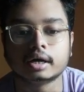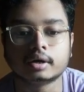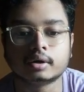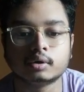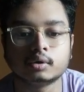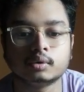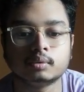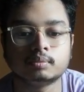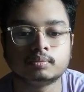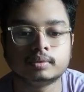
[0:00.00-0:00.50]

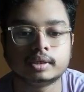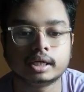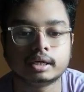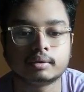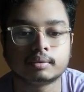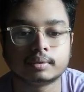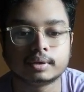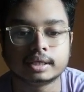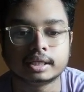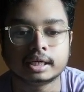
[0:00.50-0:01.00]
group
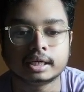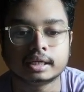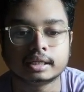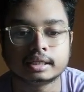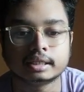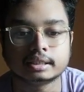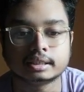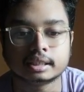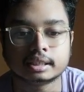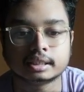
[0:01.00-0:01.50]
that whether
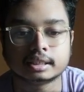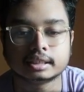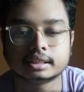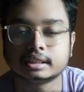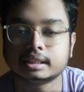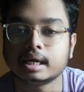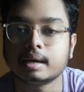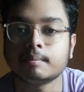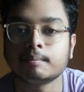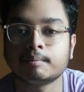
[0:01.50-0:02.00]
these are the
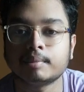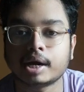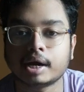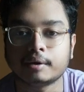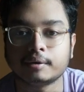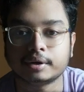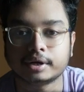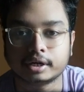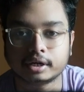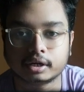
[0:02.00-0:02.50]
same
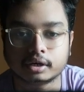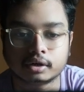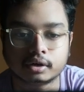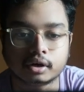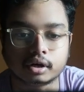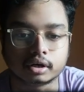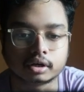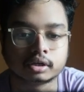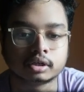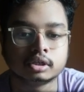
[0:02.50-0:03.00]
priority or
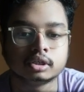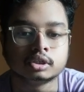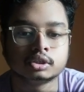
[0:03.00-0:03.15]
not.